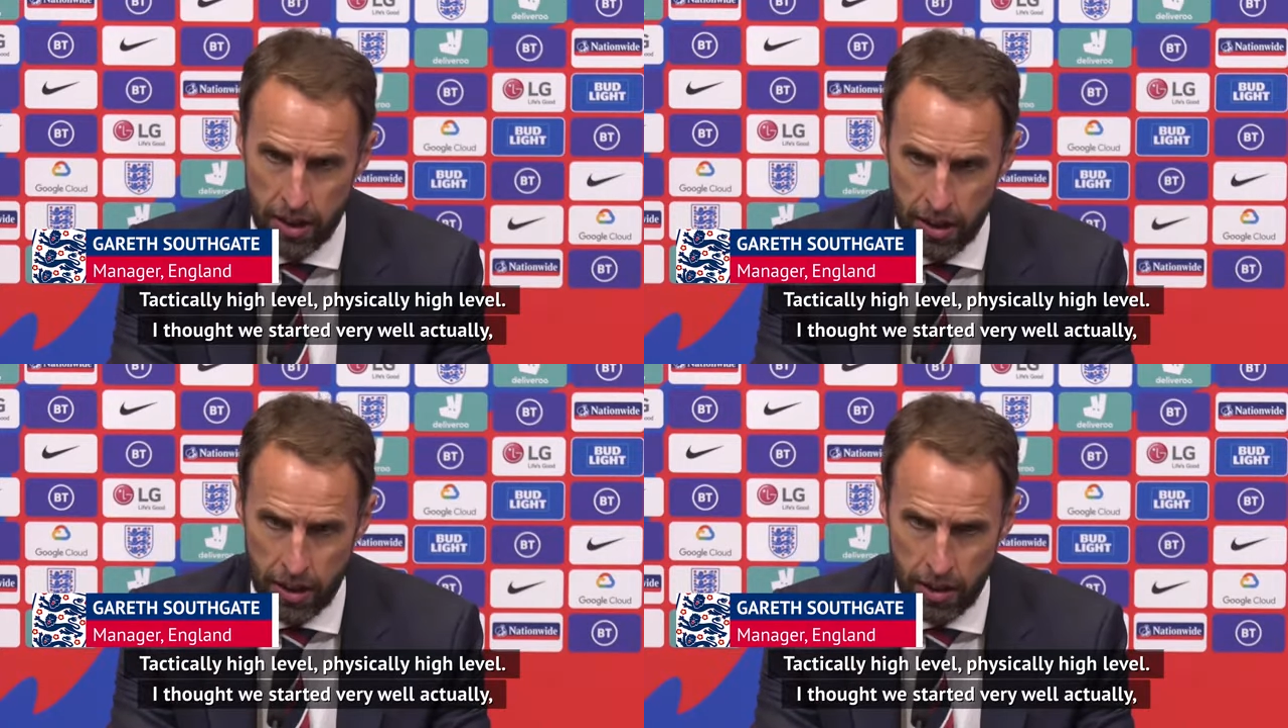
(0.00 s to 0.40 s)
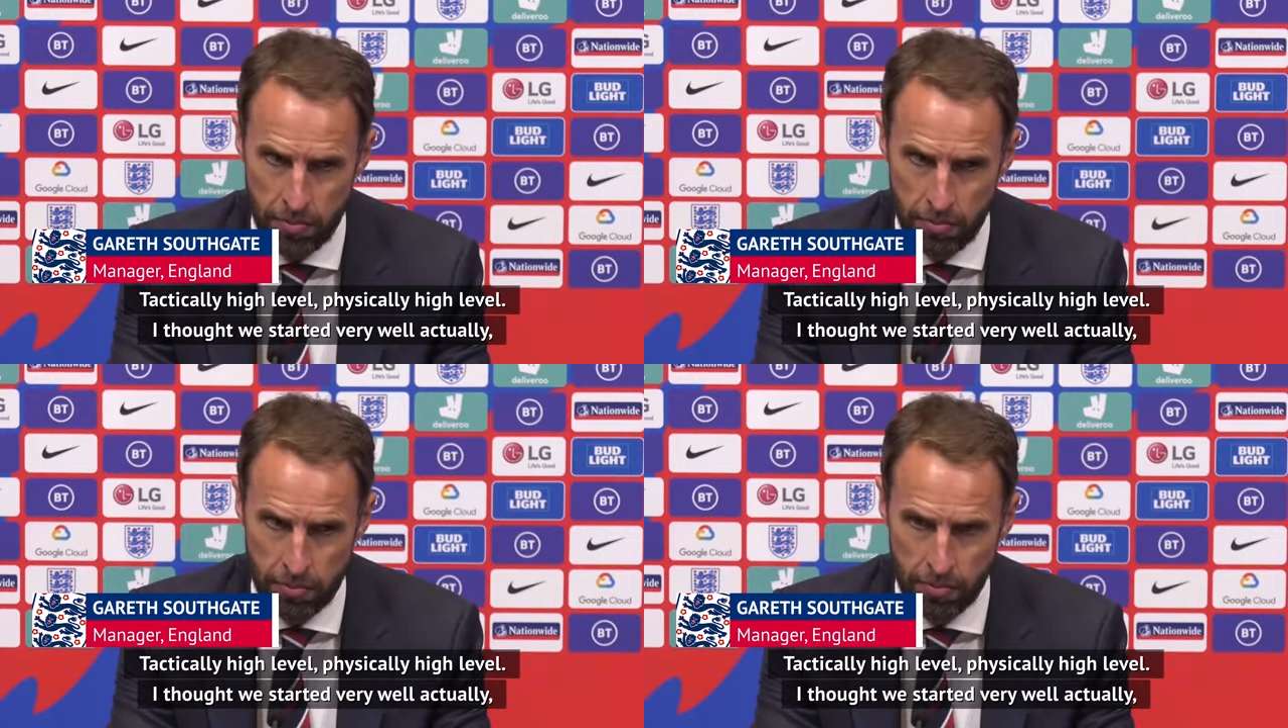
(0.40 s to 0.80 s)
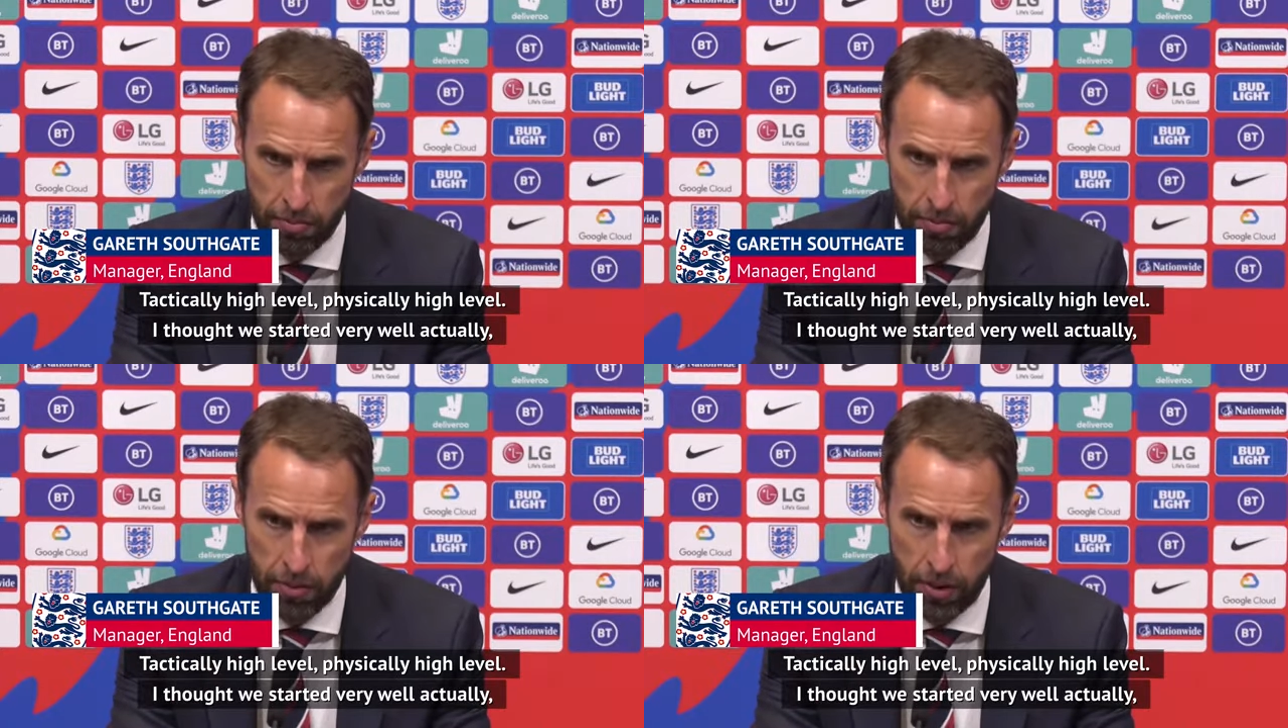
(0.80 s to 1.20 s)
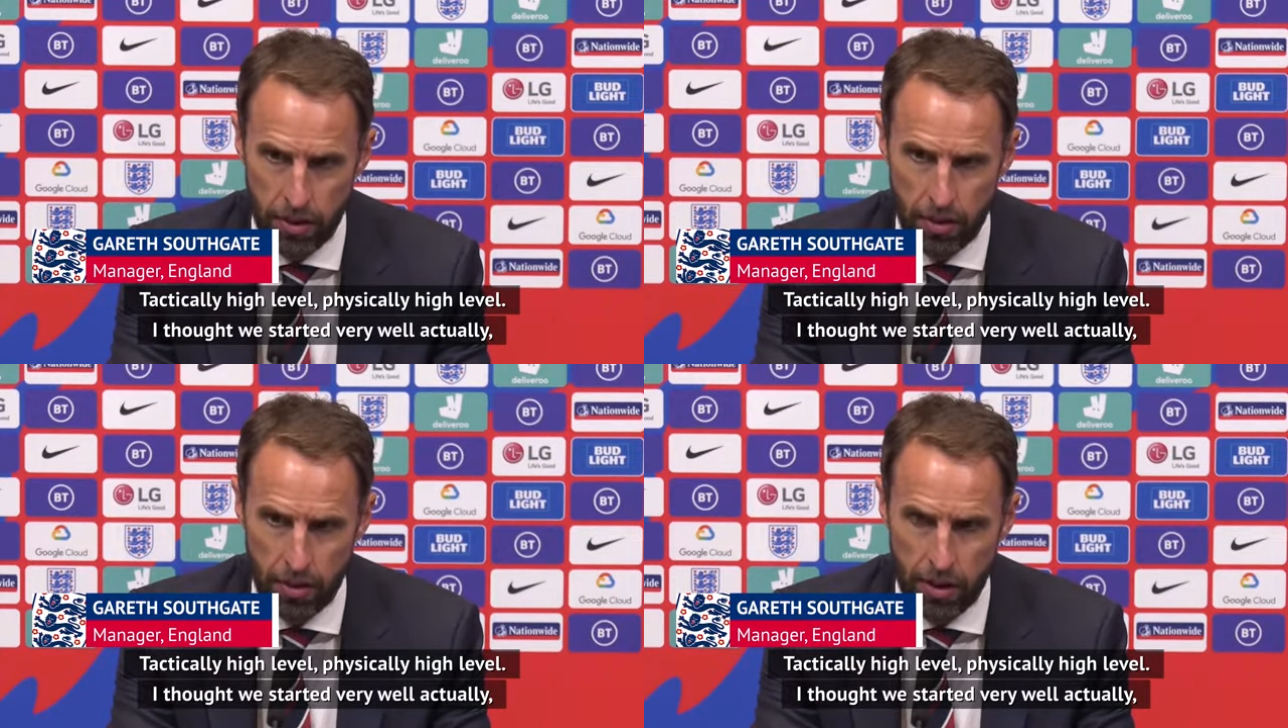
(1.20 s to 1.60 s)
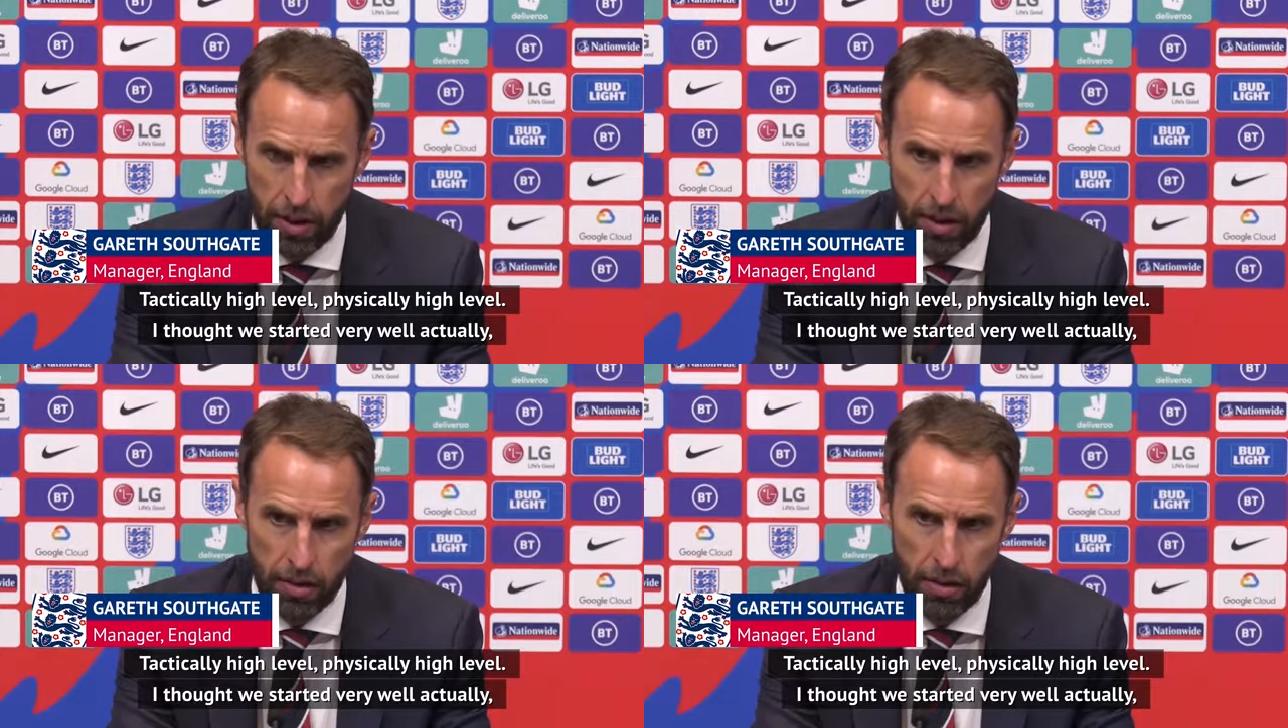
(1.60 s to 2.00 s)
Um,
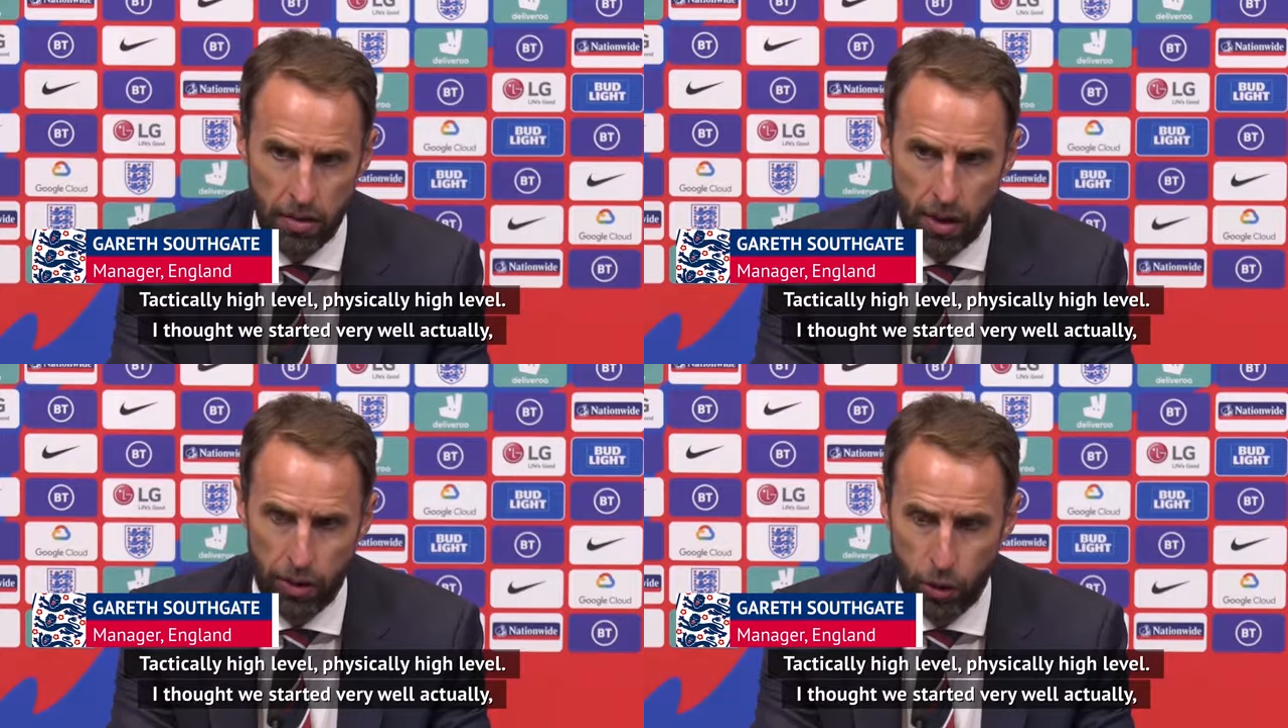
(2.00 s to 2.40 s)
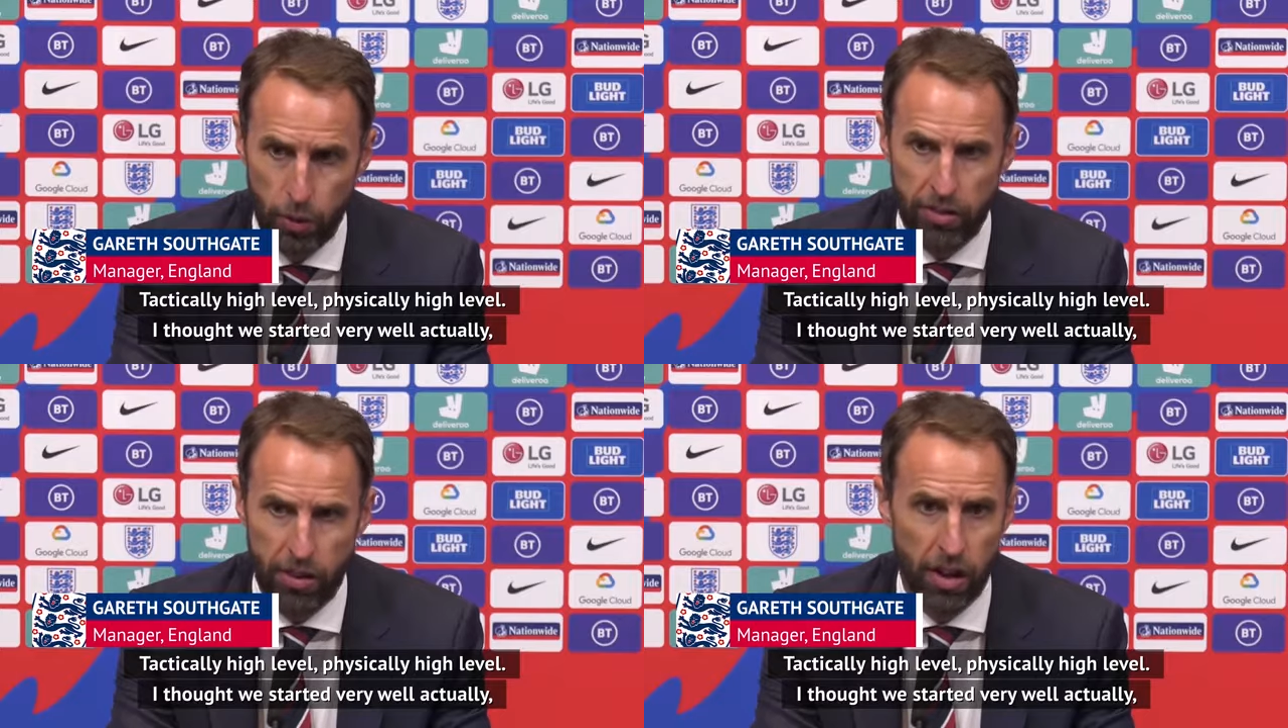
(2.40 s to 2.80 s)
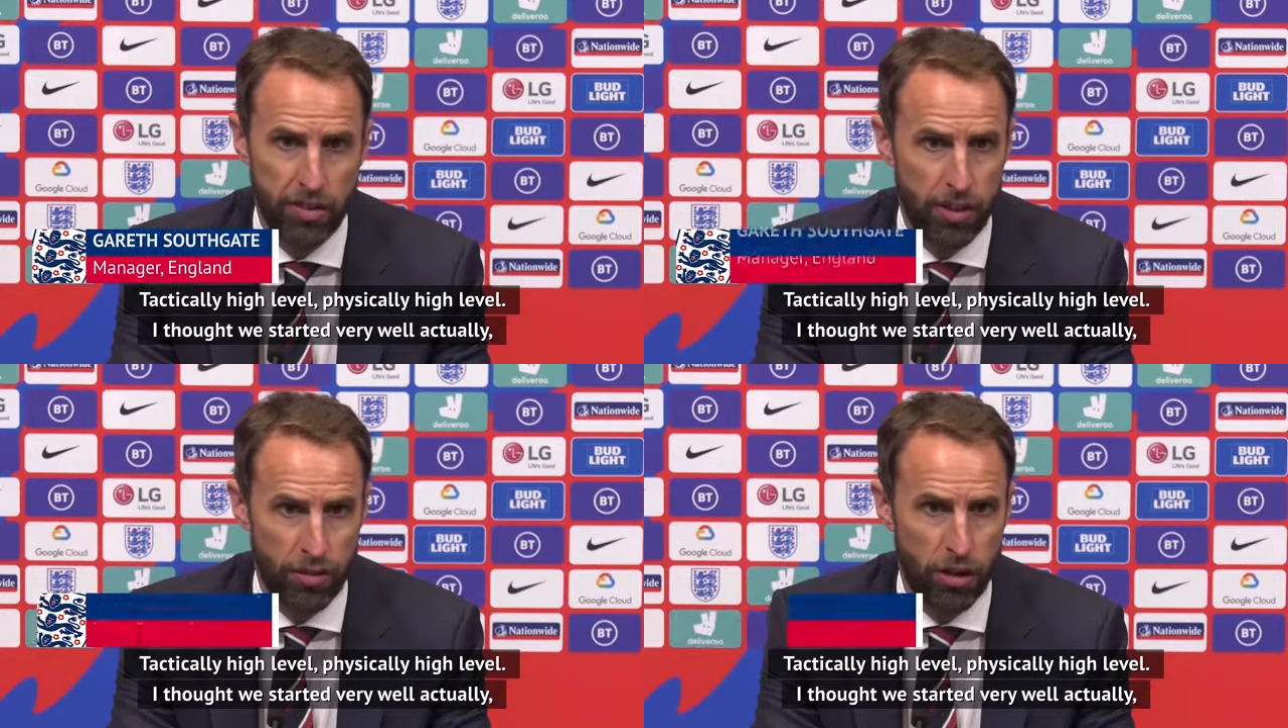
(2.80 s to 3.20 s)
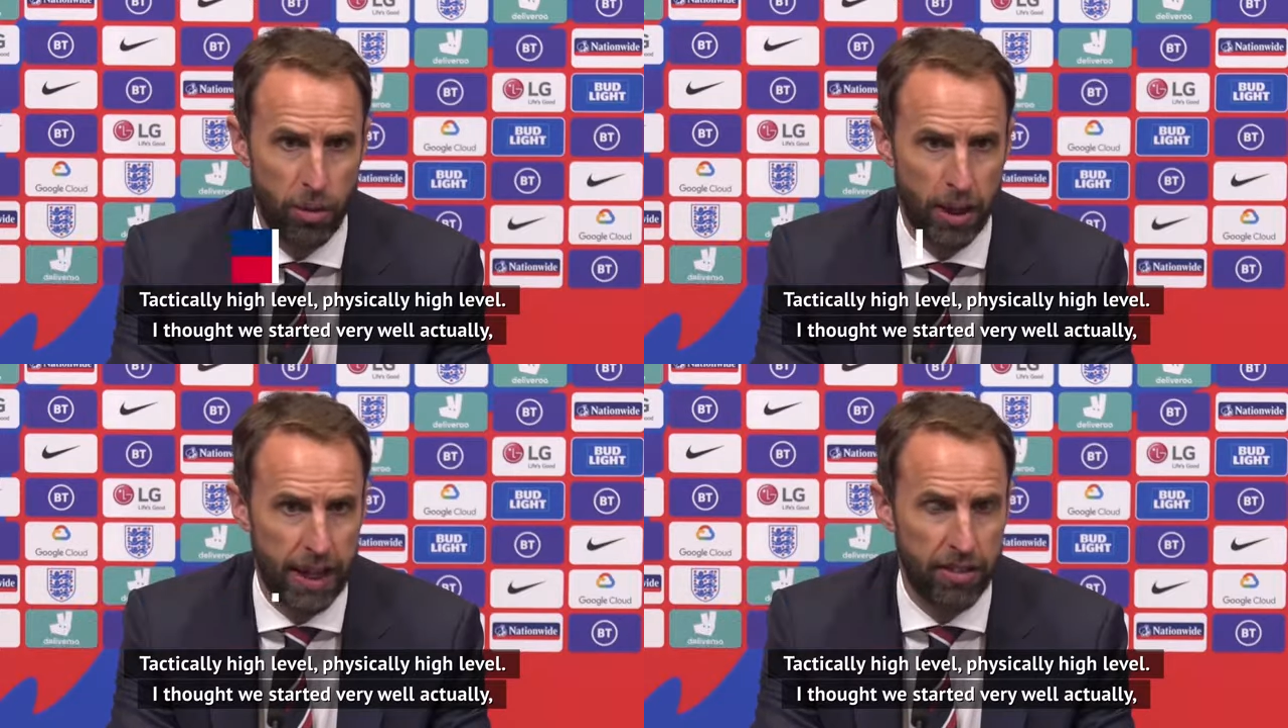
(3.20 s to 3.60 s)
the I thought we started very well